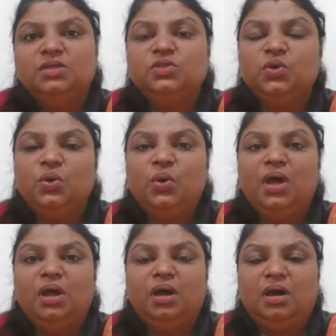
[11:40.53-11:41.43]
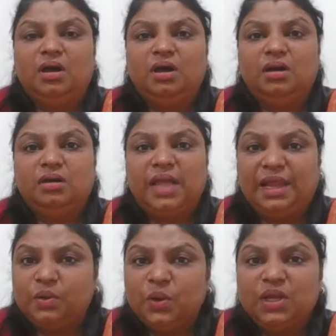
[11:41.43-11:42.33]
So
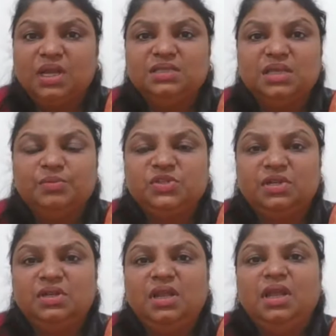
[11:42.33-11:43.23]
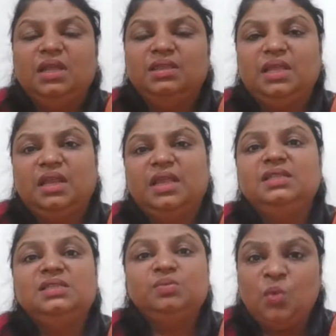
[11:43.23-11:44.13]
alcohol consumption, then
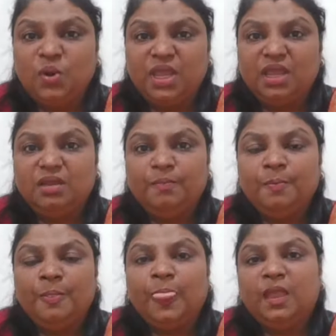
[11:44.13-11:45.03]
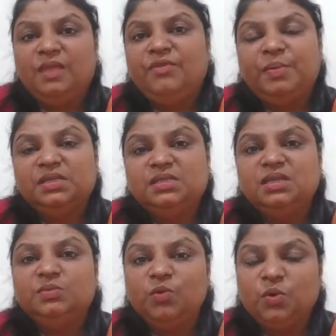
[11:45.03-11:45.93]
again smoking. If a
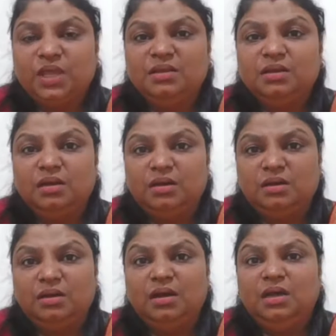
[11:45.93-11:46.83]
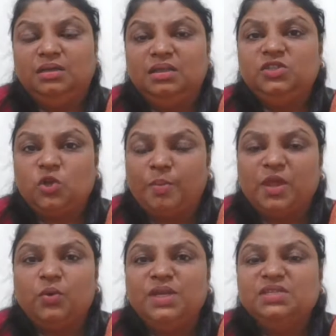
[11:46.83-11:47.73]
person is smoking, this
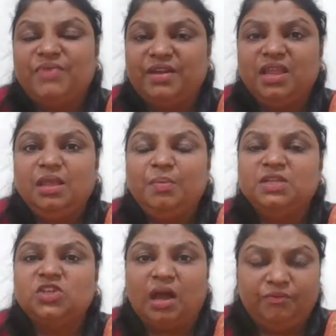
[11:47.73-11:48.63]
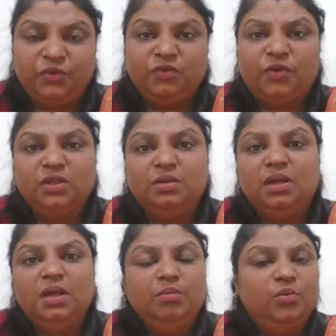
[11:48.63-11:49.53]
tobacco is very much harmful for
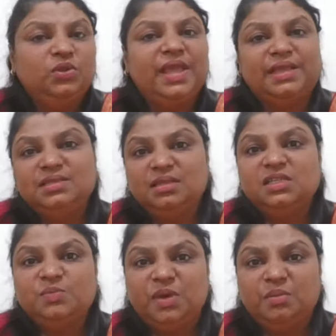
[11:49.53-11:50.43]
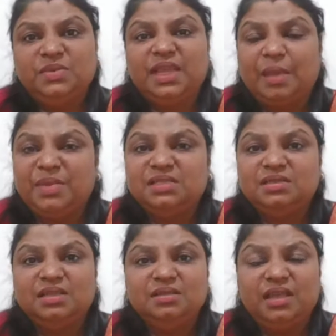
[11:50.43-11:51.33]
the both the eggs and the sperm. The
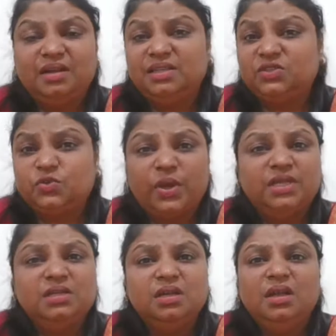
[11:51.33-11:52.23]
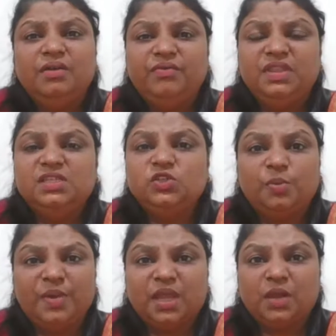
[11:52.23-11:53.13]
gametes, they are destroyed with this
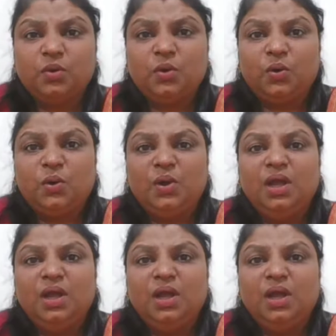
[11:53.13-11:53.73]
tobacco.